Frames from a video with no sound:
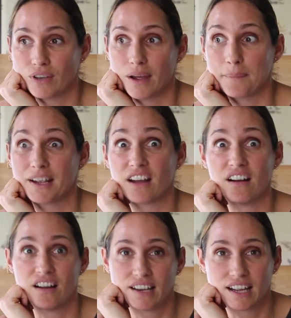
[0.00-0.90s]
um,
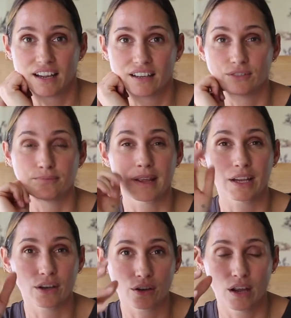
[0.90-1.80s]
garlic,
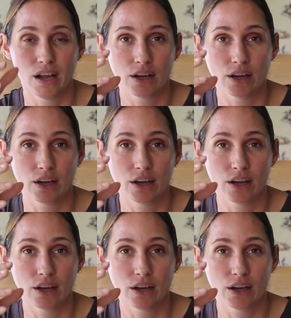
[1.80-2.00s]
you know,